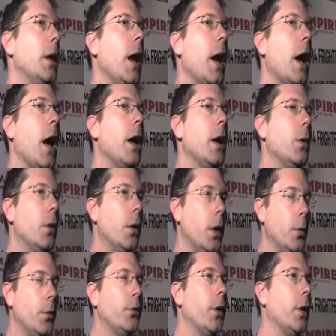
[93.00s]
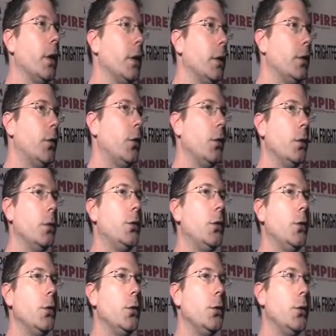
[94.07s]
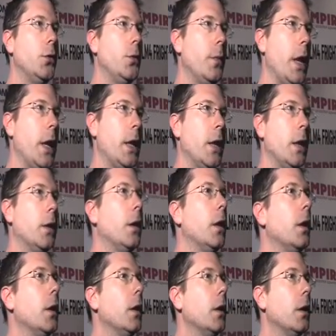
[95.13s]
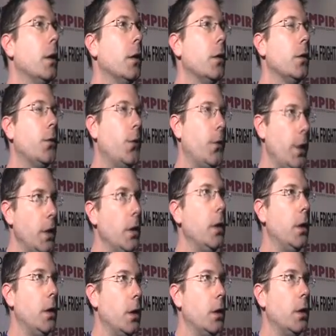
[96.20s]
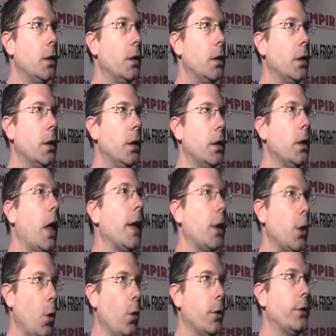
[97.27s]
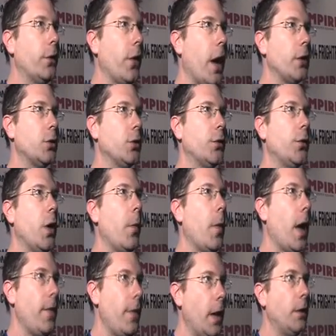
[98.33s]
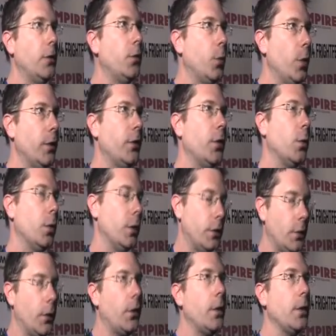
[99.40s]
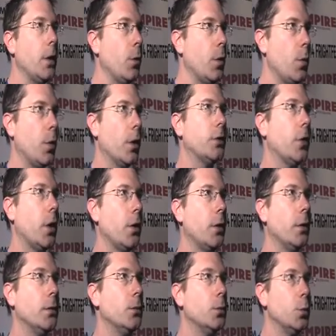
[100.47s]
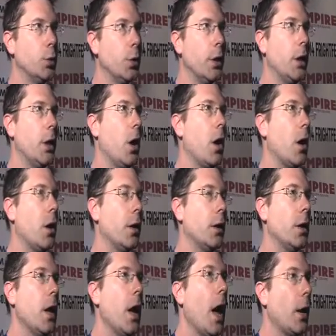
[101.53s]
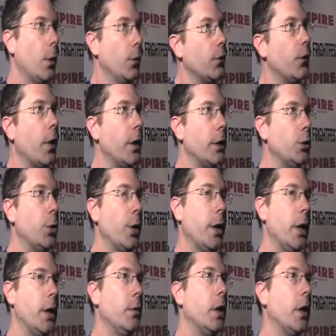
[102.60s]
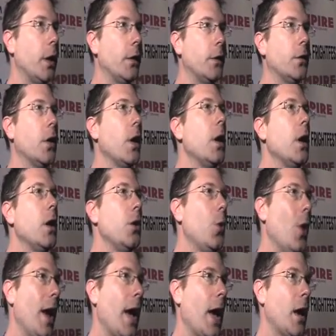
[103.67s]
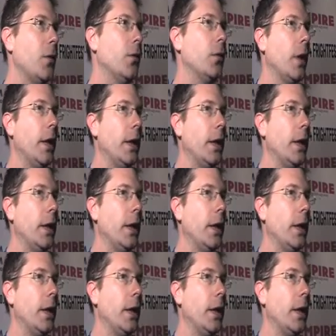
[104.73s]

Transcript: Yeah, it was to make it feel like an old slasher film, and then twist it was the thing that we worked on really hard, and it was very tricky because you have